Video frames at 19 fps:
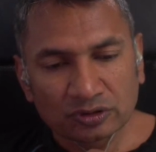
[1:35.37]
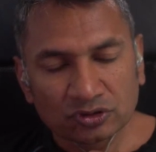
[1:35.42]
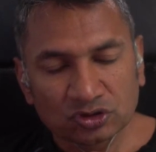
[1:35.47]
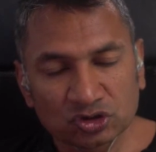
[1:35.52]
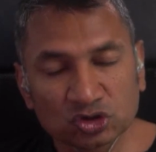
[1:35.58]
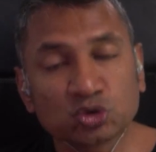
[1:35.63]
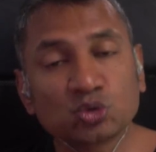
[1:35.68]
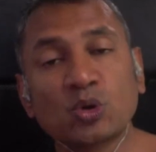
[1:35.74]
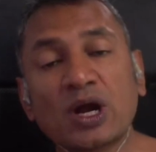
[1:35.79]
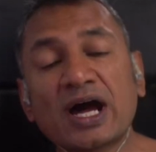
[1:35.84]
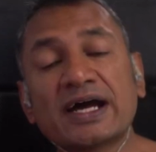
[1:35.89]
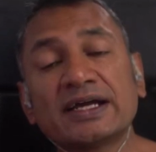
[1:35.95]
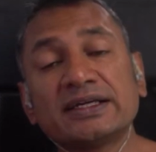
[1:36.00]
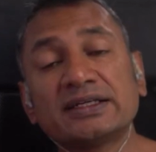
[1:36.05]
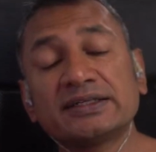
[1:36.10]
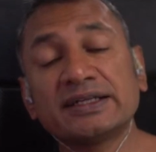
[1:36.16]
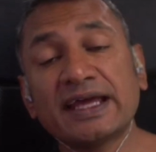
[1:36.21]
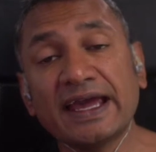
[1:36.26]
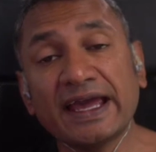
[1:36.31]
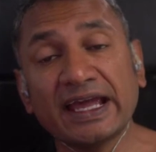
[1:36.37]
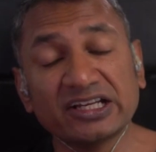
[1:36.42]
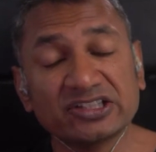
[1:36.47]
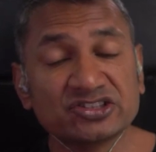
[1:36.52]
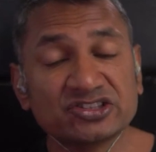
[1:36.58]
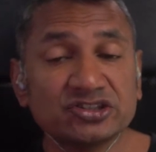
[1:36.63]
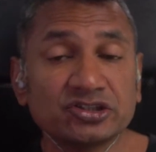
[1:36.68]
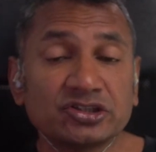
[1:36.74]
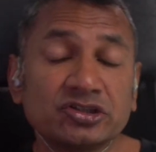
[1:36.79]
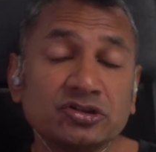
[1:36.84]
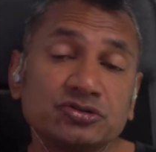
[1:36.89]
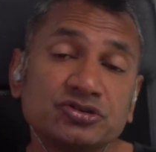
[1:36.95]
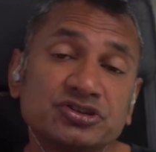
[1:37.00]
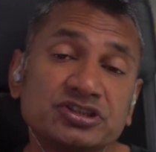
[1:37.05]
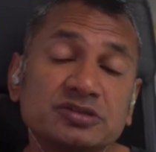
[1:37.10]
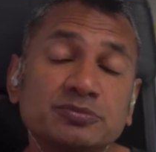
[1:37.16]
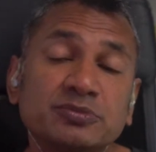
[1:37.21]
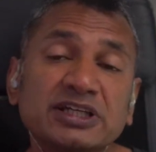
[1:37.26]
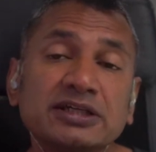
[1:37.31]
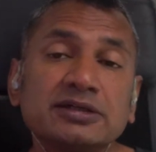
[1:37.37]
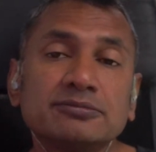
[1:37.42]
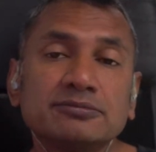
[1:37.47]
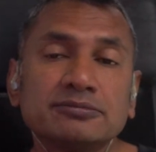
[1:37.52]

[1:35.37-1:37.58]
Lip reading: tried and executed me